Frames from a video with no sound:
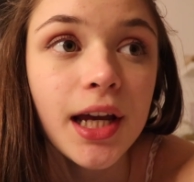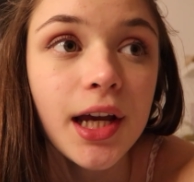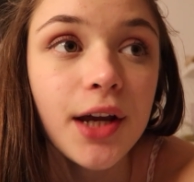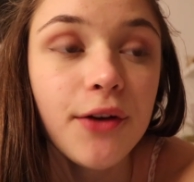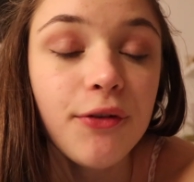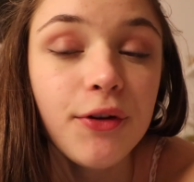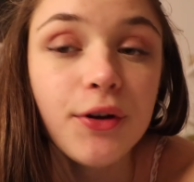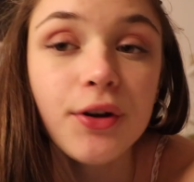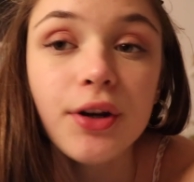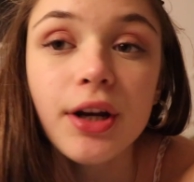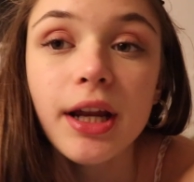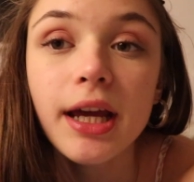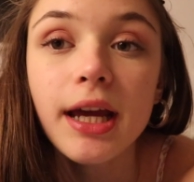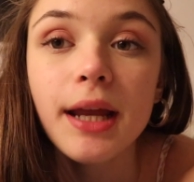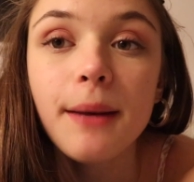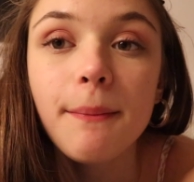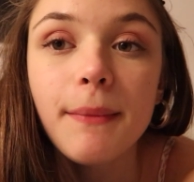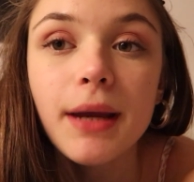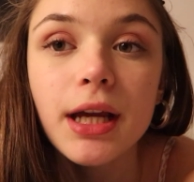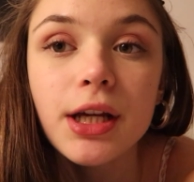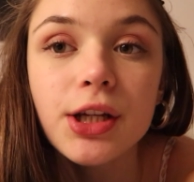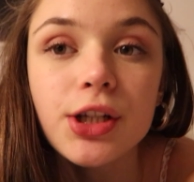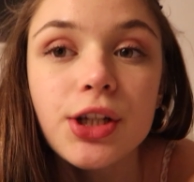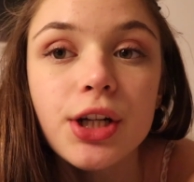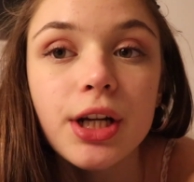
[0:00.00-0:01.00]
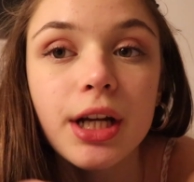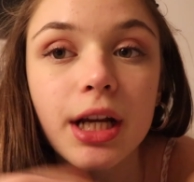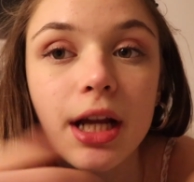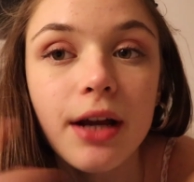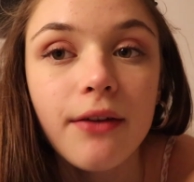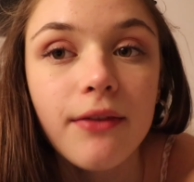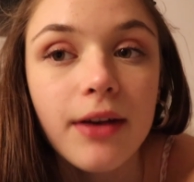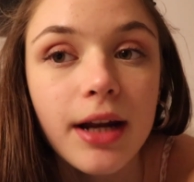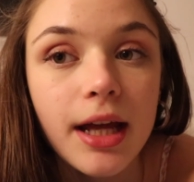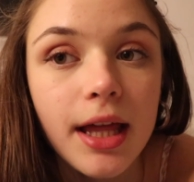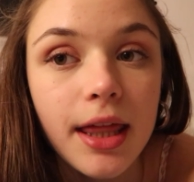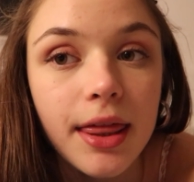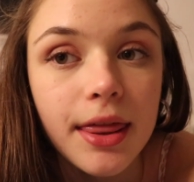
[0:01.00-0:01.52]
If you did, make sure to
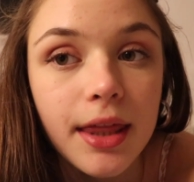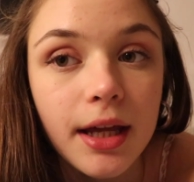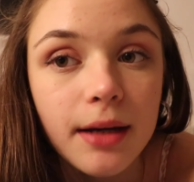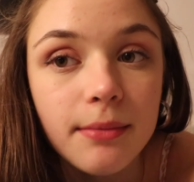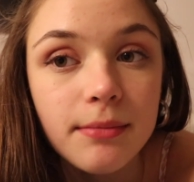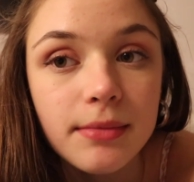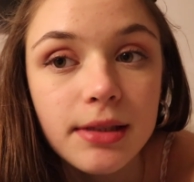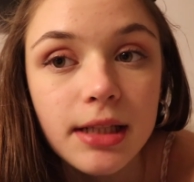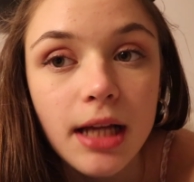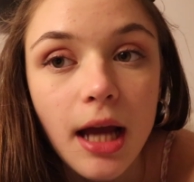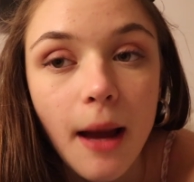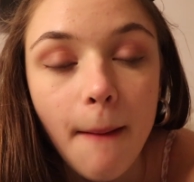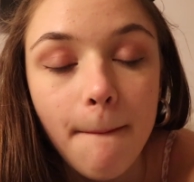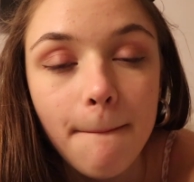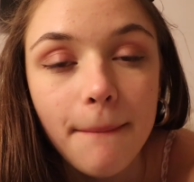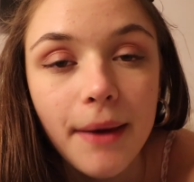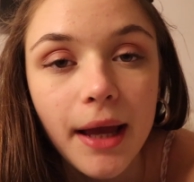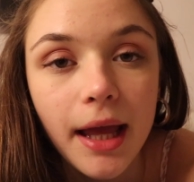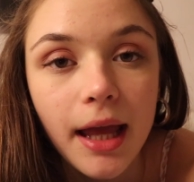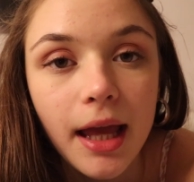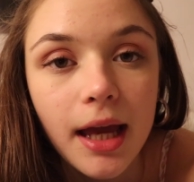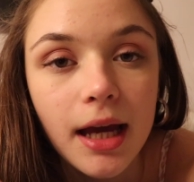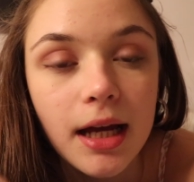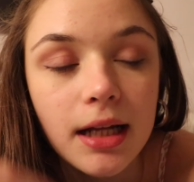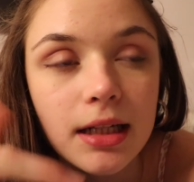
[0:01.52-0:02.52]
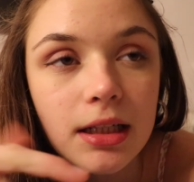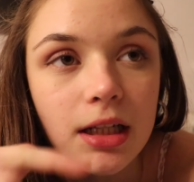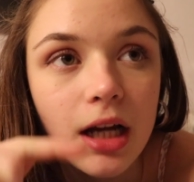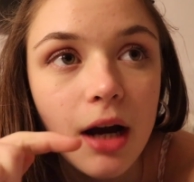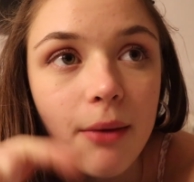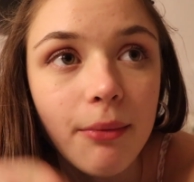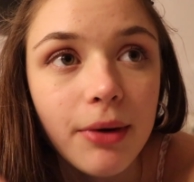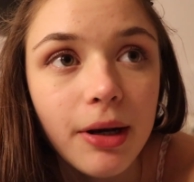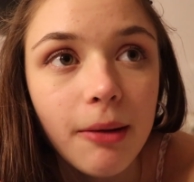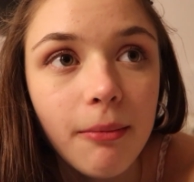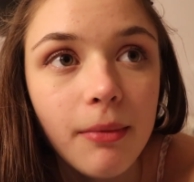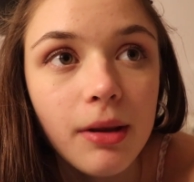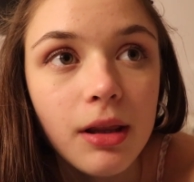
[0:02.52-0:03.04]
give it a thumbs up and
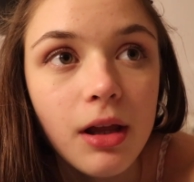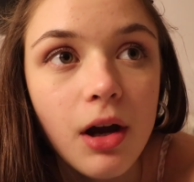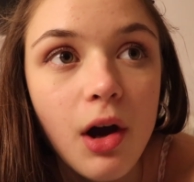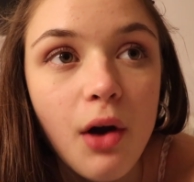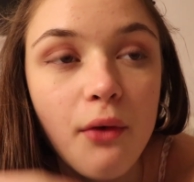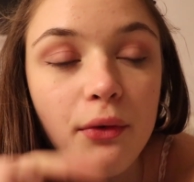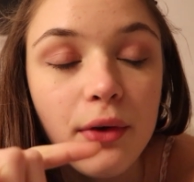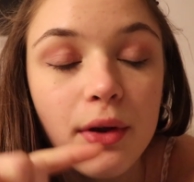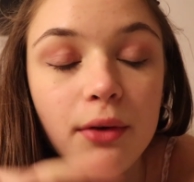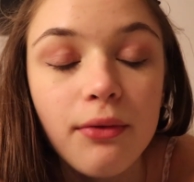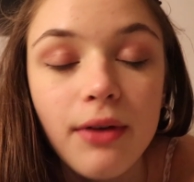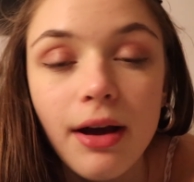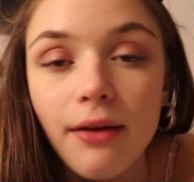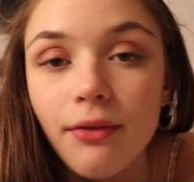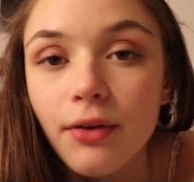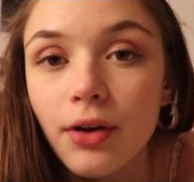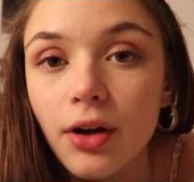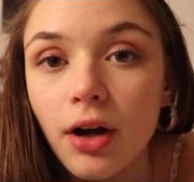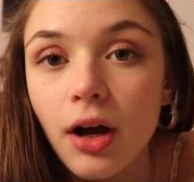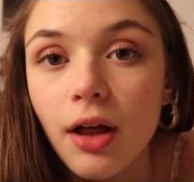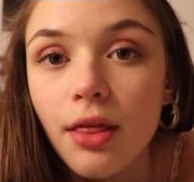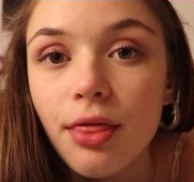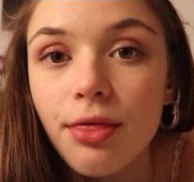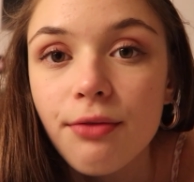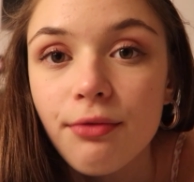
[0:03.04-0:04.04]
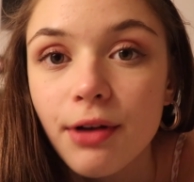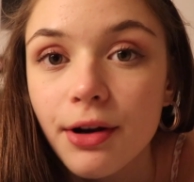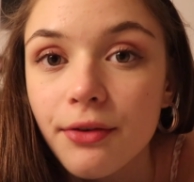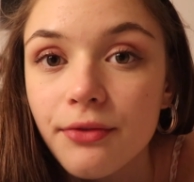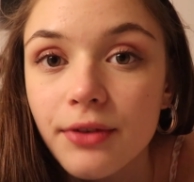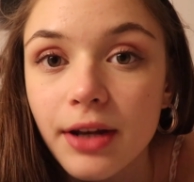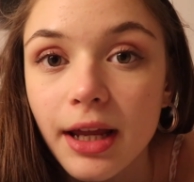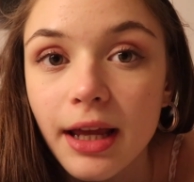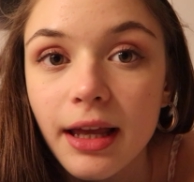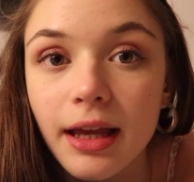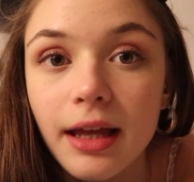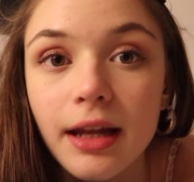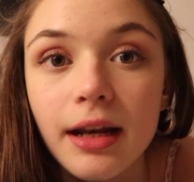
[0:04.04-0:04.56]
comment down below if you've ever gone
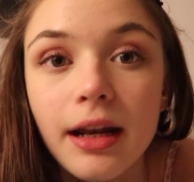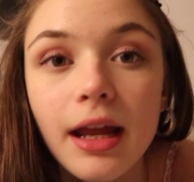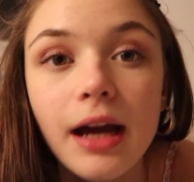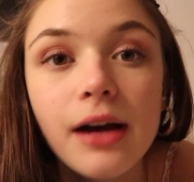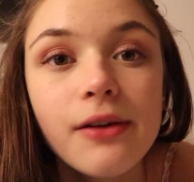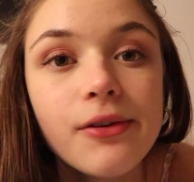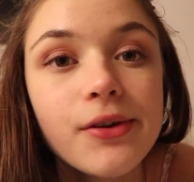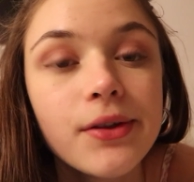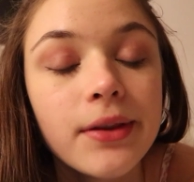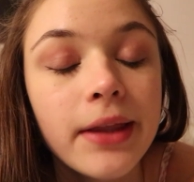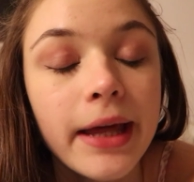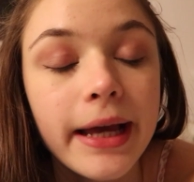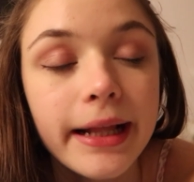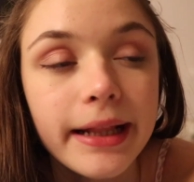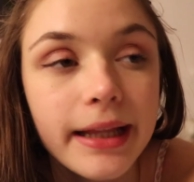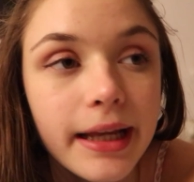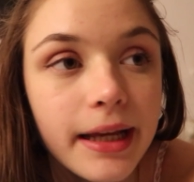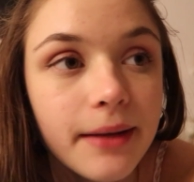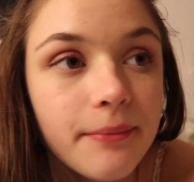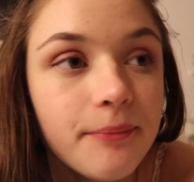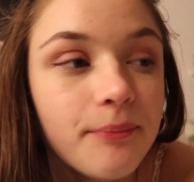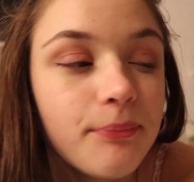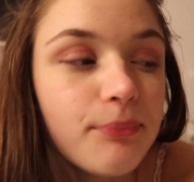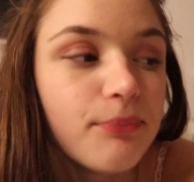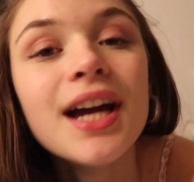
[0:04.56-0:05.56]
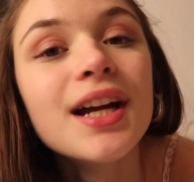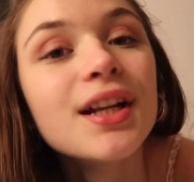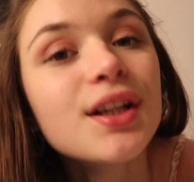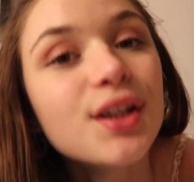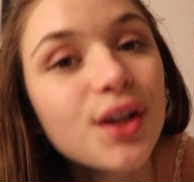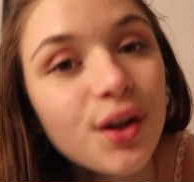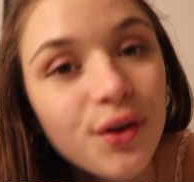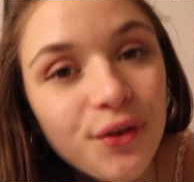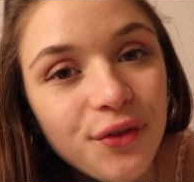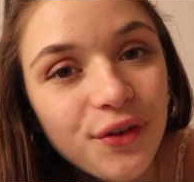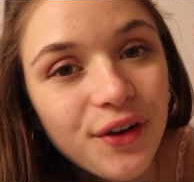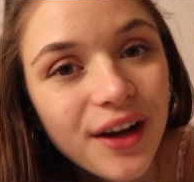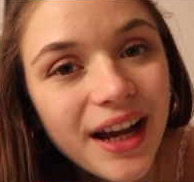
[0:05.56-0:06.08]
thrifting and how you liked it.
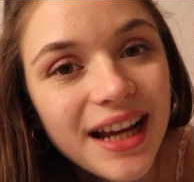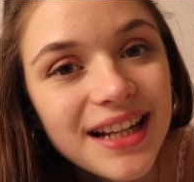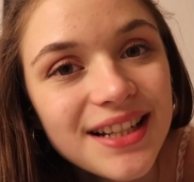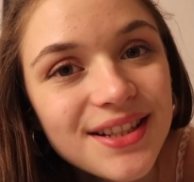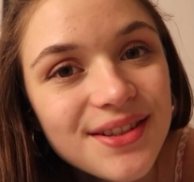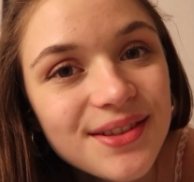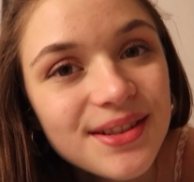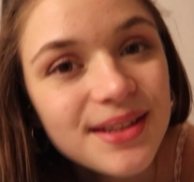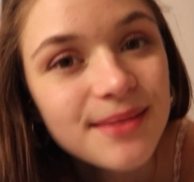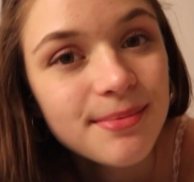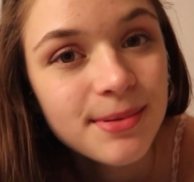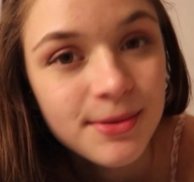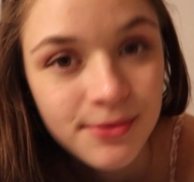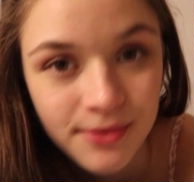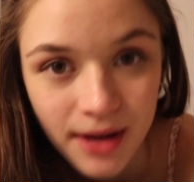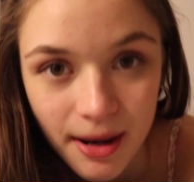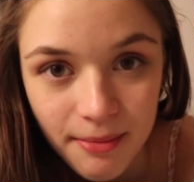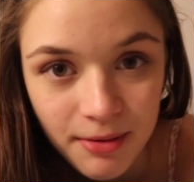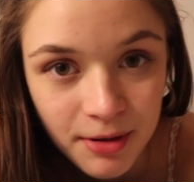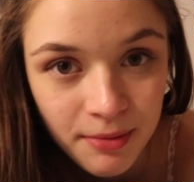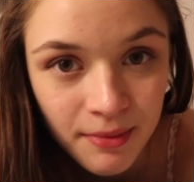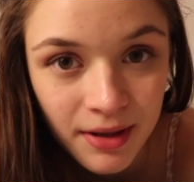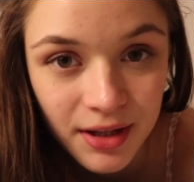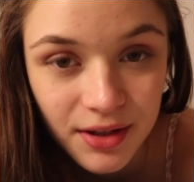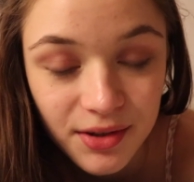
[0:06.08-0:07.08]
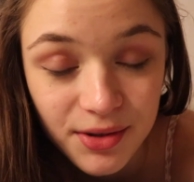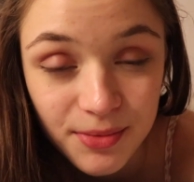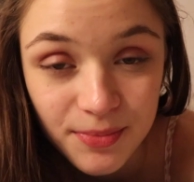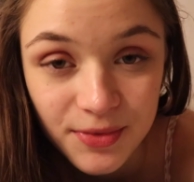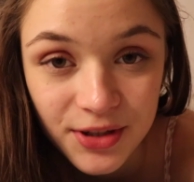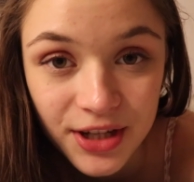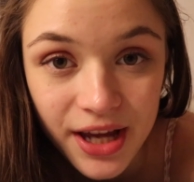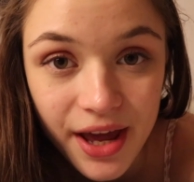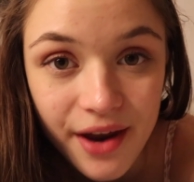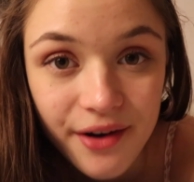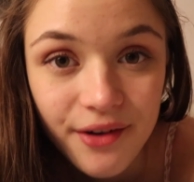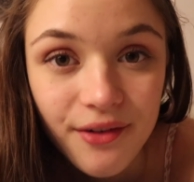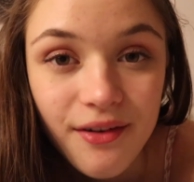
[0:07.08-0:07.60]
Don't forget to subscribe to my YouTube
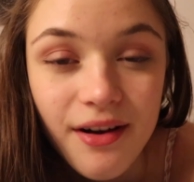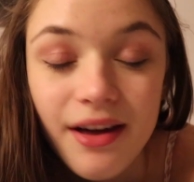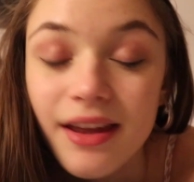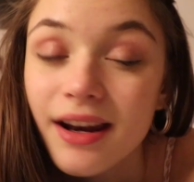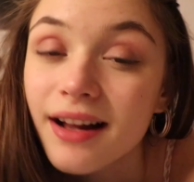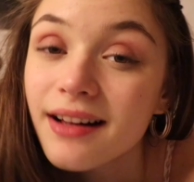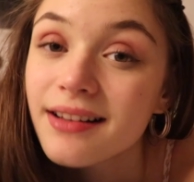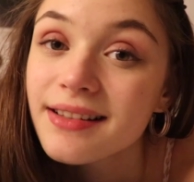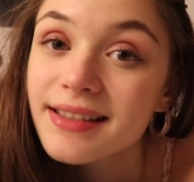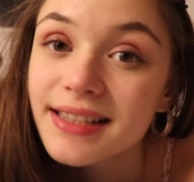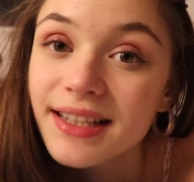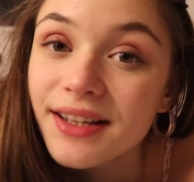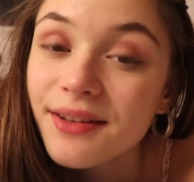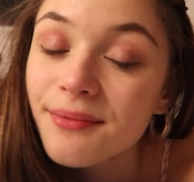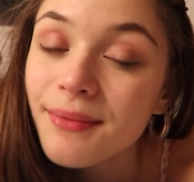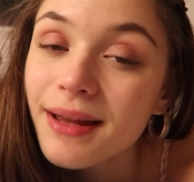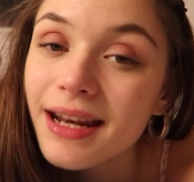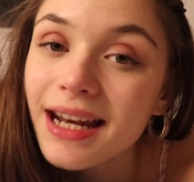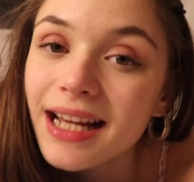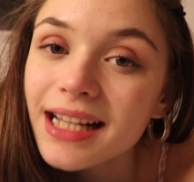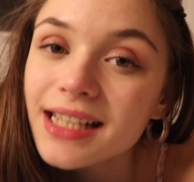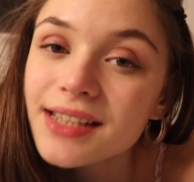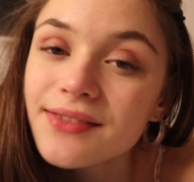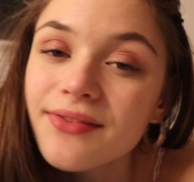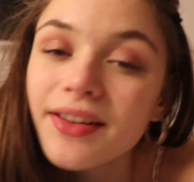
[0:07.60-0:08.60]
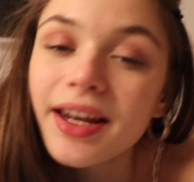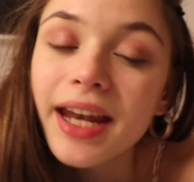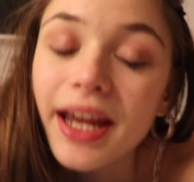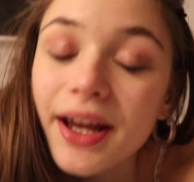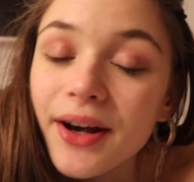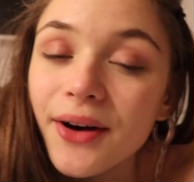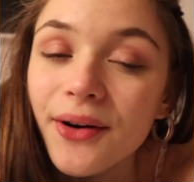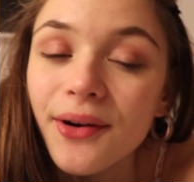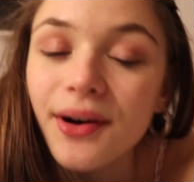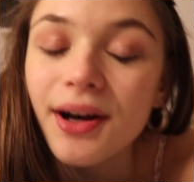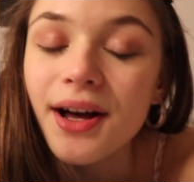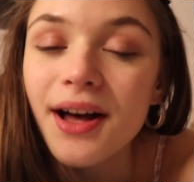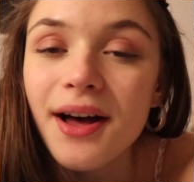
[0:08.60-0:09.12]
channel, and I'll see you in the next
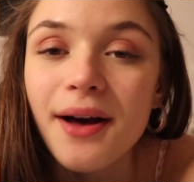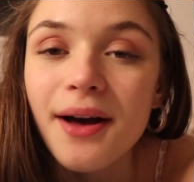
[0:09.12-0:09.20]
video.